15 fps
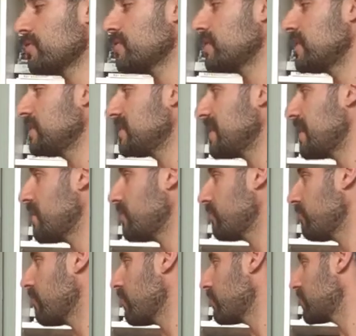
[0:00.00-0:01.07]
those knees down,
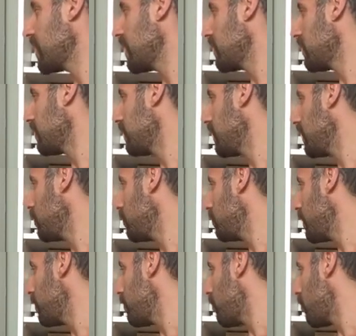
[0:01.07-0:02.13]
rotate a little
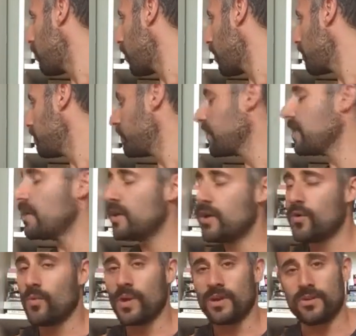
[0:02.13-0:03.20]
bit more.
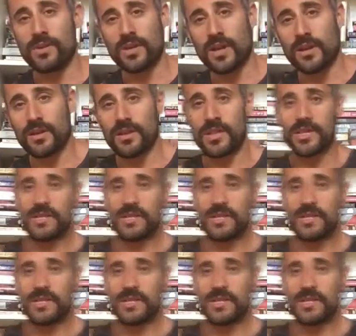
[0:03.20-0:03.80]
When you're done on